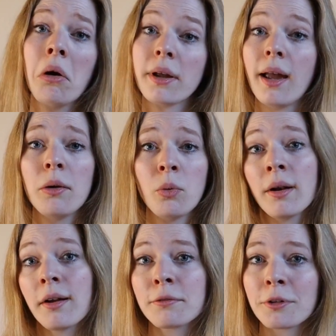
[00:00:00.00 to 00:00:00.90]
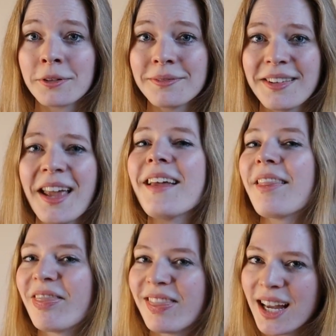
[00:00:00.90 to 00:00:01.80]
Okay, whatever.
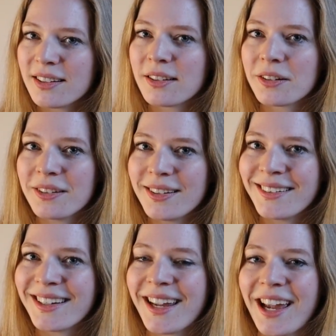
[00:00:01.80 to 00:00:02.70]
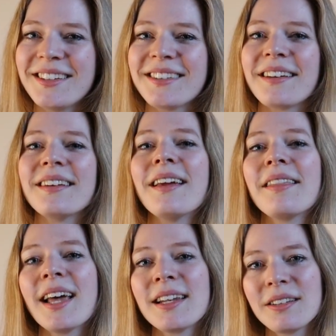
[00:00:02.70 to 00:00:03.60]
That's a good indication
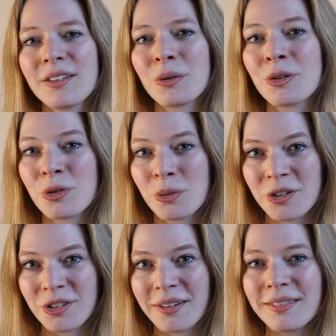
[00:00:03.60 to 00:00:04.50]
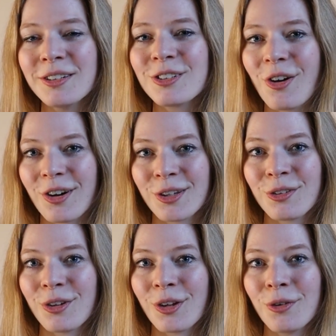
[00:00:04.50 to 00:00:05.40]
that it's your intuition talking
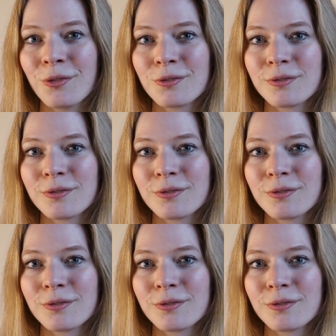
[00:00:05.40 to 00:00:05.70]
to you.